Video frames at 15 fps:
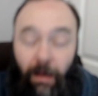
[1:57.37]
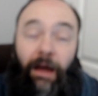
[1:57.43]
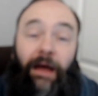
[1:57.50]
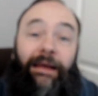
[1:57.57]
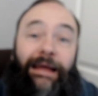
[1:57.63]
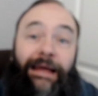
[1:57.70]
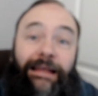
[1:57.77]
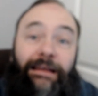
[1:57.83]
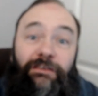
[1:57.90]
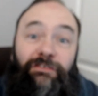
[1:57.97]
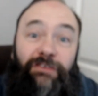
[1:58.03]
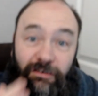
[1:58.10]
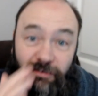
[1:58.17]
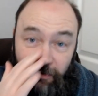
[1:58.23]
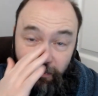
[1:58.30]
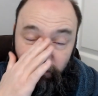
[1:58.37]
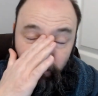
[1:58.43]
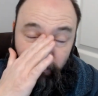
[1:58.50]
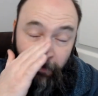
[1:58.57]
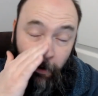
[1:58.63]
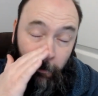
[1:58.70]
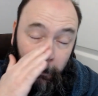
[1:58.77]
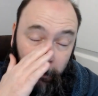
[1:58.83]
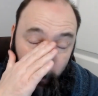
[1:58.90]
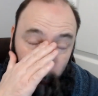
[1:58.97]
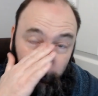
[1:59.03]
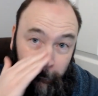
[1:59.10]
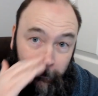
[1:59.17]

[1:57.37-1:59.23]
and in addition to the Idaho